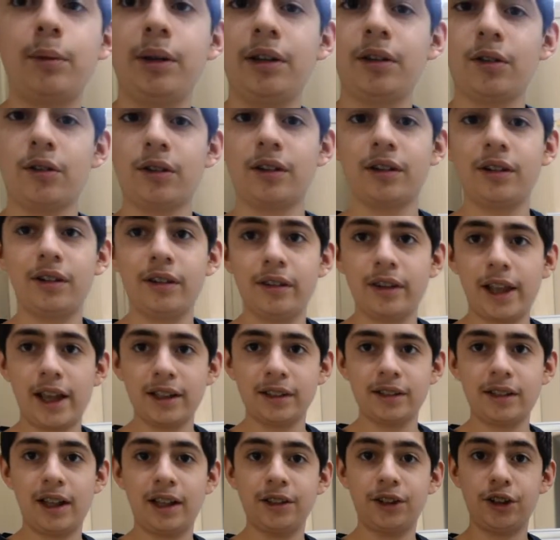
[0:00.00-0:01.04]
learned
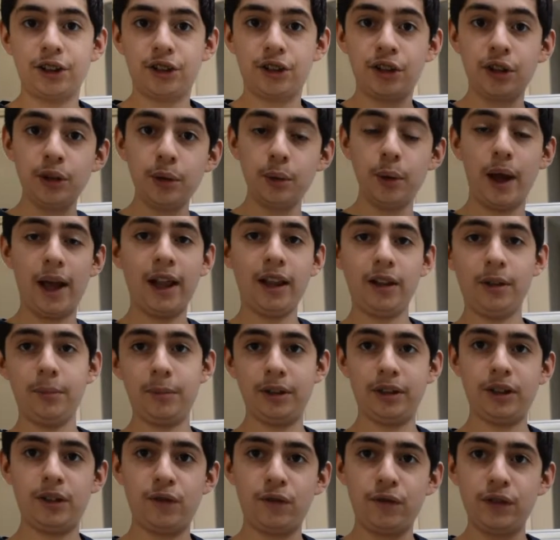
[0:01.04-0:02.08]
last class, is two
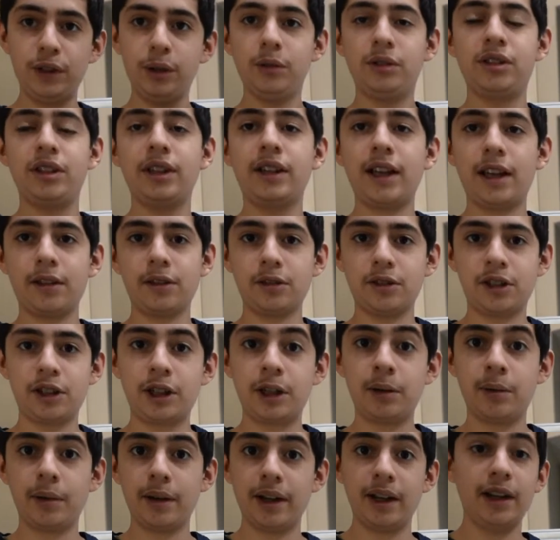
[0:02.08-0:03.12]
elements fused together to
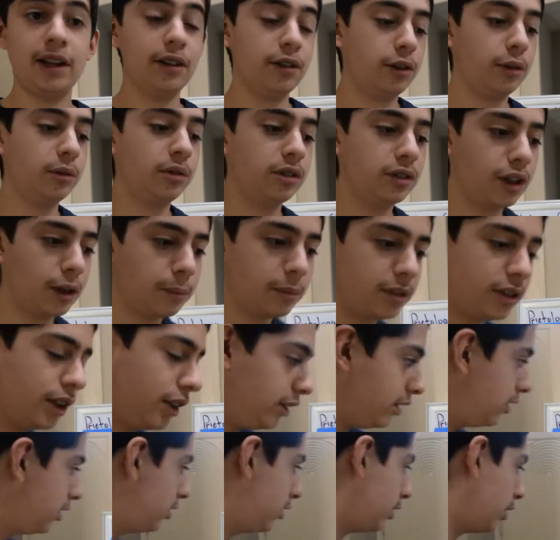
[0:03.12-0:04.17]
create a new
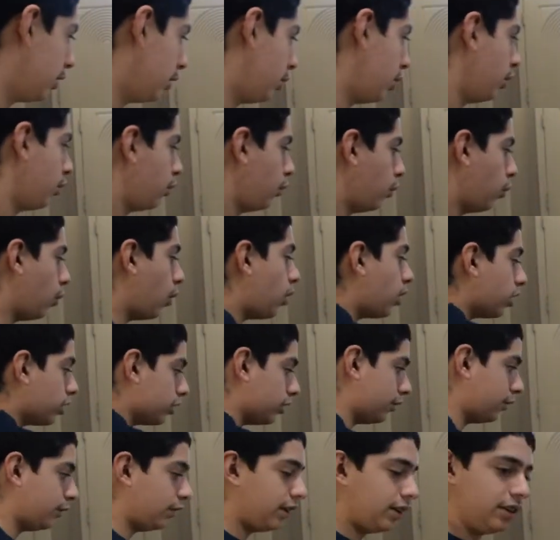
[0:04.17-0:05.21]
substance. So
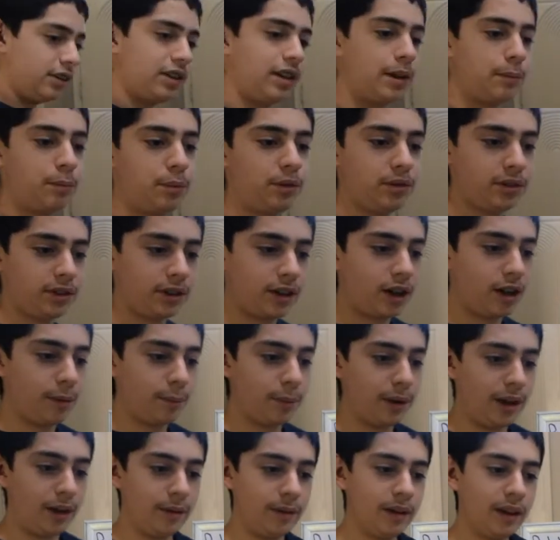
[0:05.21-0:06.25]
water, for example, is a
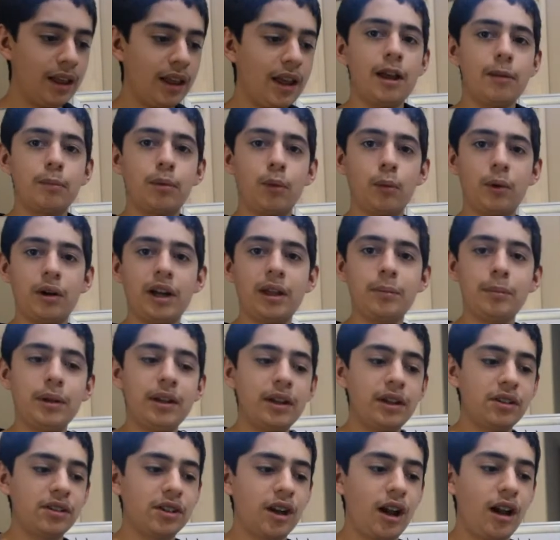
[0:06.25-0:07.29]
compound. But what I mean
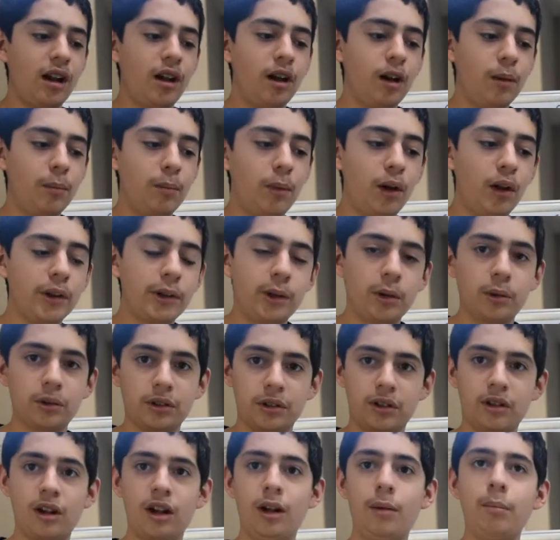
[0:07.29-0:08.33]
is not all molecules
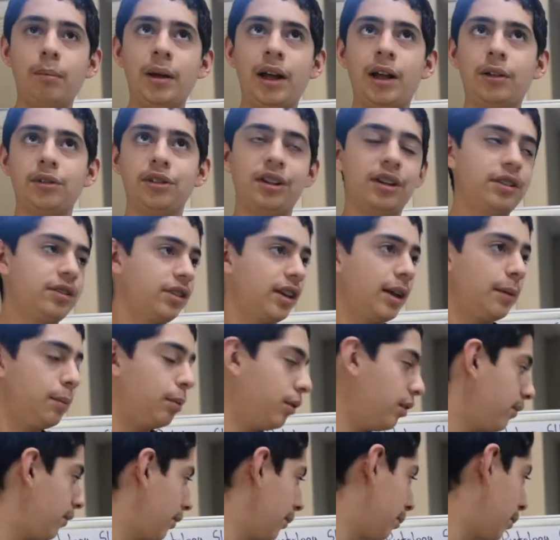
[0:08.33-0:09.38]
are compounds. An
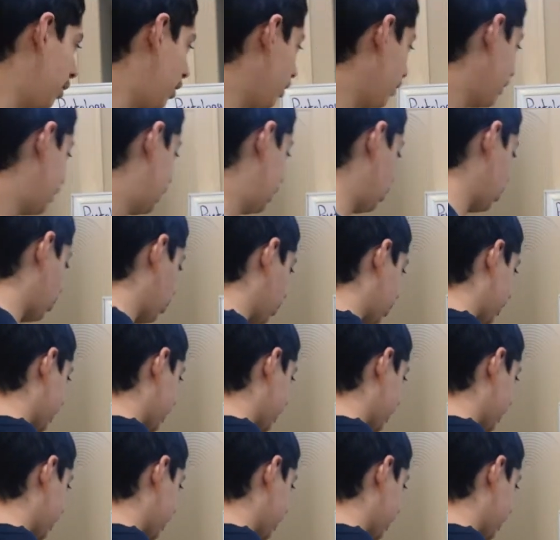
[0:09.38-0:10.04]
example of a molecule